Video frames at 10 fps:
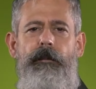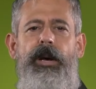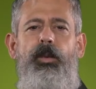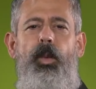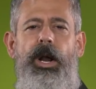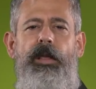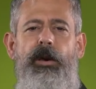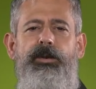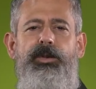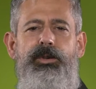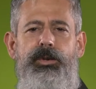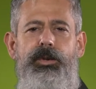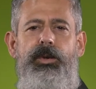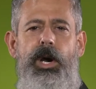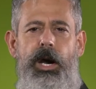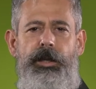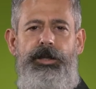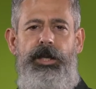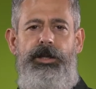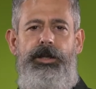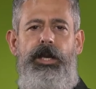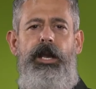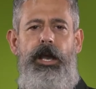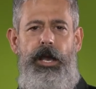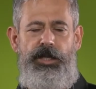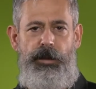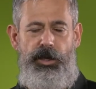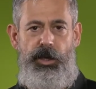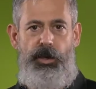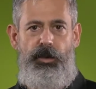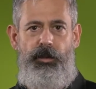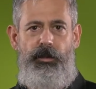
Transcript: but one of those true constants has been you.